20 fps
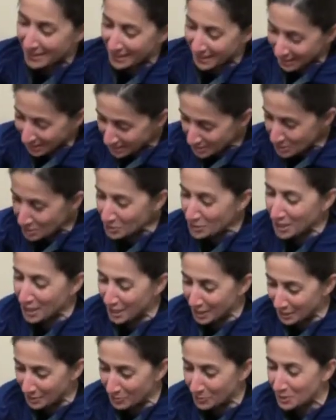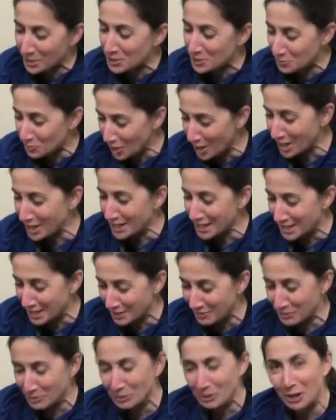That's okay. When it's ready,
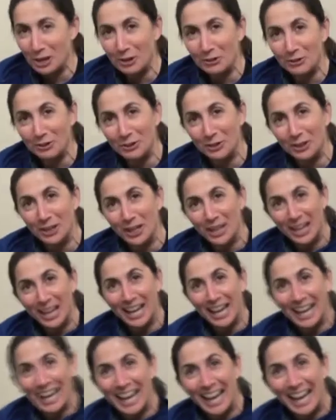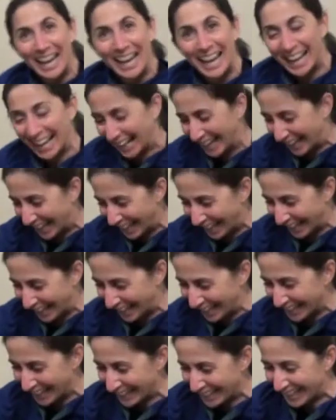we'll go. Yeah, you don't want to rush these
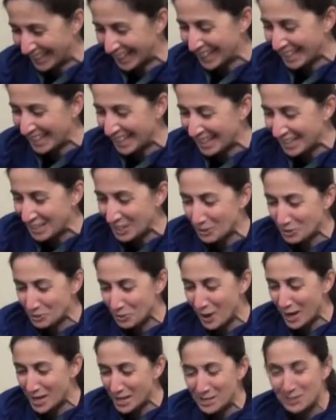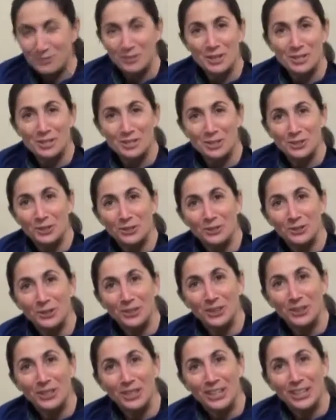things. No, You know? fun too.
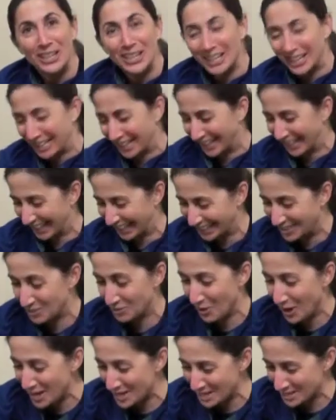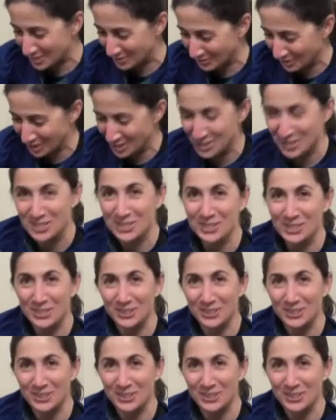Space will, still- what's that? Training's fun too.